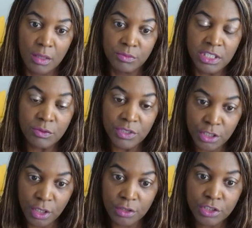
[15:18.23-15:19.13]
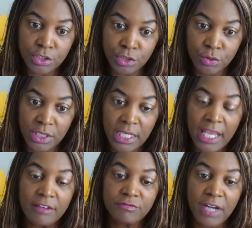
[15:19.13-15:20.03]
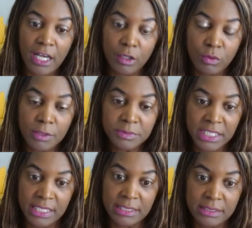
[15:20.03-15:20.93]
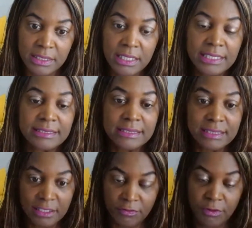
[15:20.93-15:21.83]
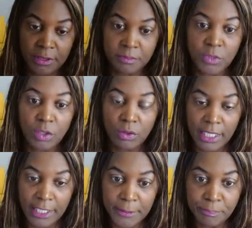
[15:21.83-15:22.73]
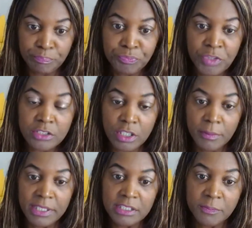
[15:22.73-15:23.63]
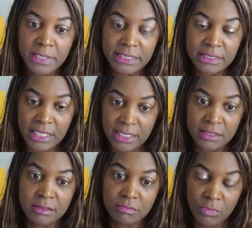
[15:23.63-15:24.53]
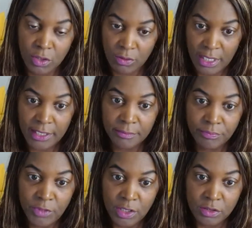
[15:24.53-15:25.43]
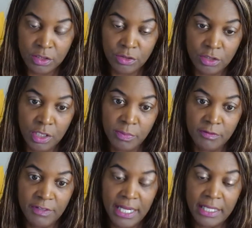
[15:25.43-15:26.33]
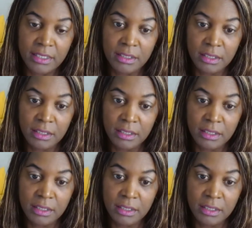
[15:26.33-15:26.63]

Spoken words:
the return to duty and follow-up test is different. Okay, it's going to be a split test. All right, so you're going to provide